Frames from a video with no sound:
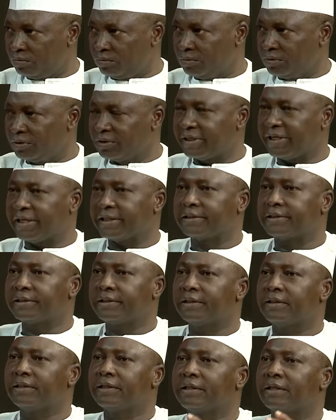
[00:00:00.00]
that
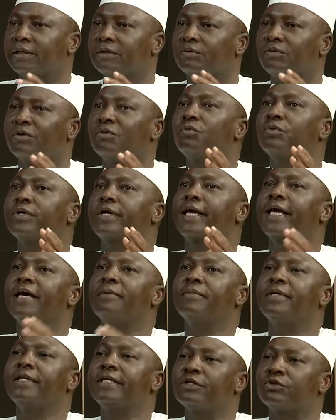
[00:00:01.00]
when we came
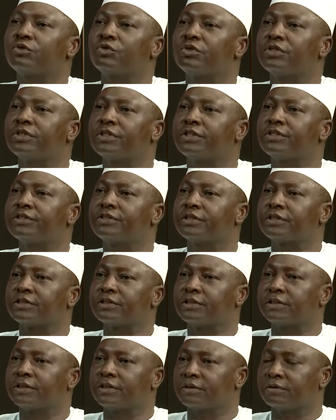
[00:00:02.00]
in
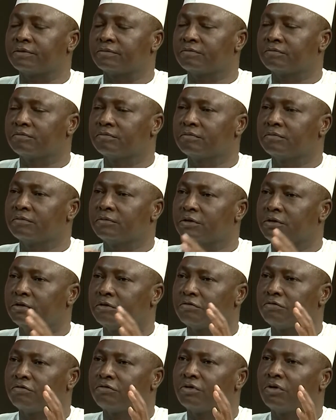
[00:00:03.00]
2016,
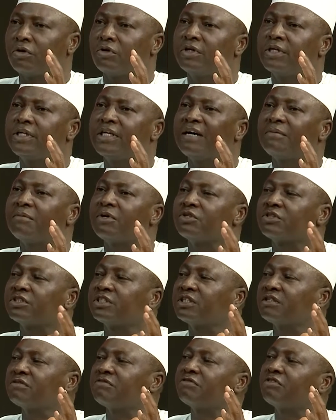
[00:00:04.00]
for only about
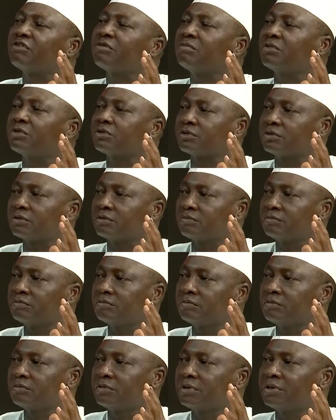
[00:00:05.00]
3-4 months,
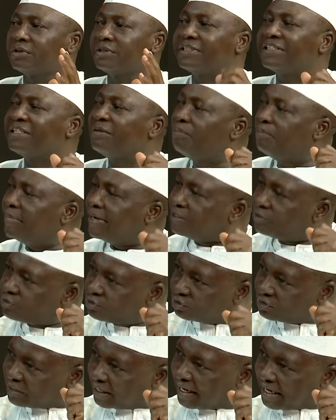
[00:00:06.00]
the
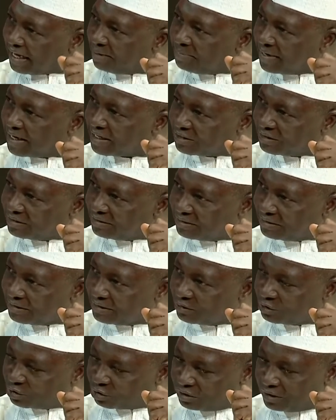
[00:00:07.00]
immense AMAC
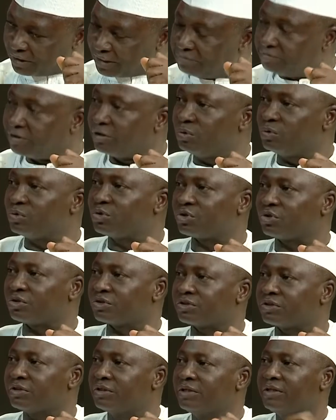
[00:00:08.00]
revenue
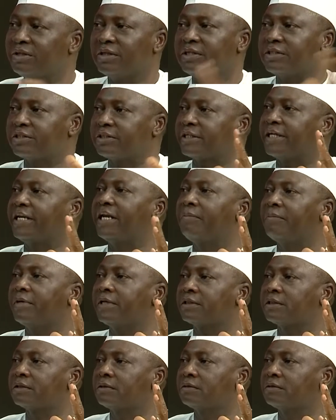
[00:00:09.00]
source is tenement.